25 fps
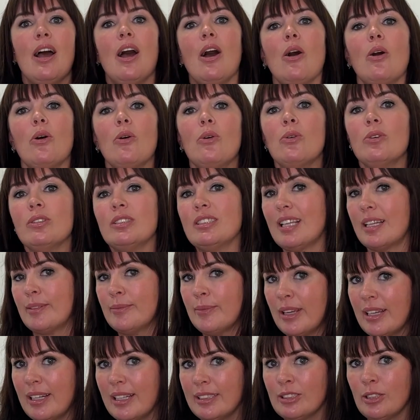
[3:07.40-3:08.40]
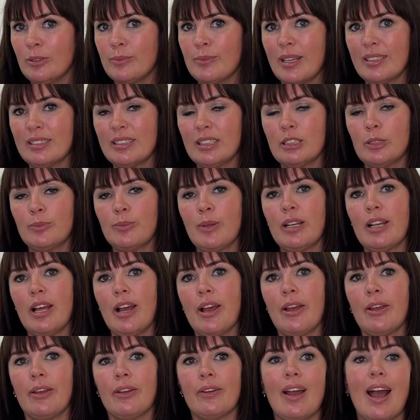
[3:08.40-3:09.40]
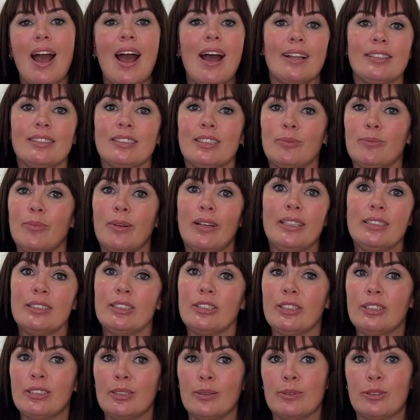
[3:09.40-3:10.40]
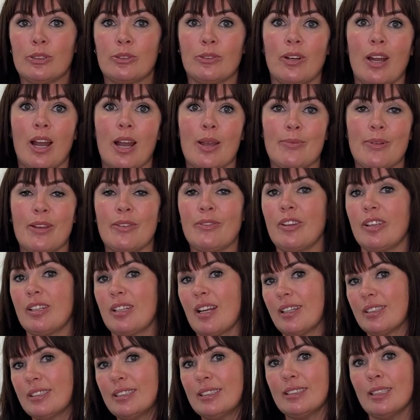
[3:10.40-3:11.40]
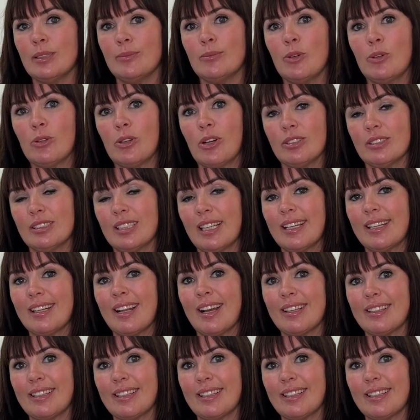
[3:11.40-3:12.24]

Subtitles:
or send me a little message below, and please do subscribe if you'd like to see more content like